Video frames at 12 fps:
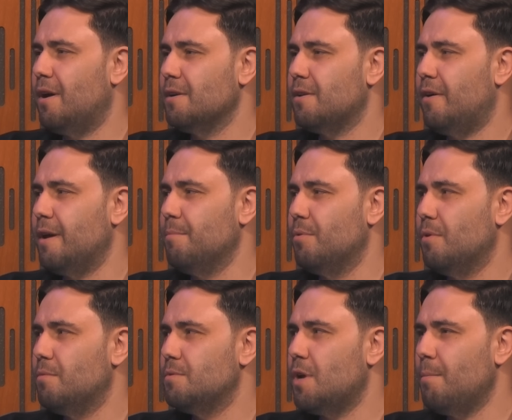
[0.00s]
a long time,
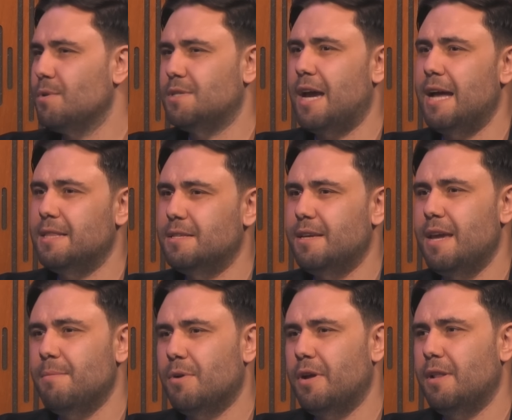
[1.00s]
but it's almost sad to see
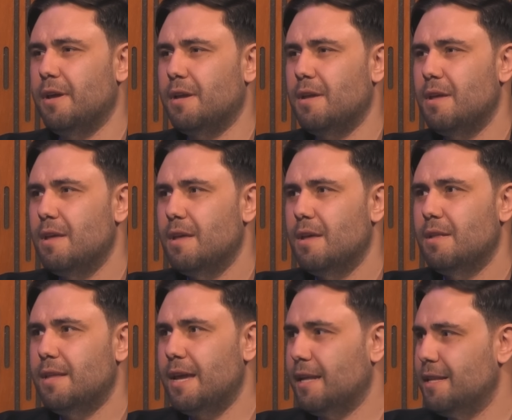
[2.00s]
him kind of like
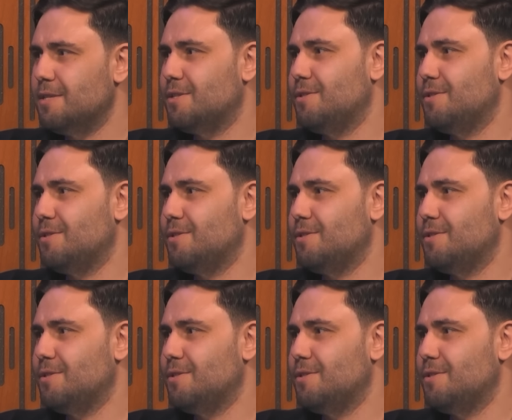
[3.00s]
thinking this